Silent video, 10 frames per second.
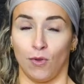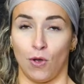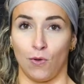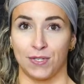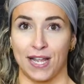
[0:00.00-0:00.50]

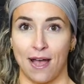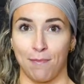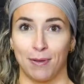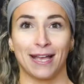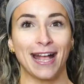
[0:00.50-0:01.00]
oh snap,
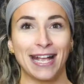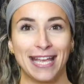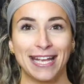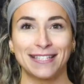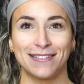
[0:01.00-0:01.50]
I
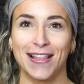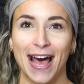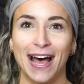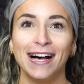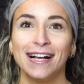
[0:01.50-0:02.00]
can't do
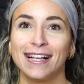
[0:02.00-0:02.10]
that.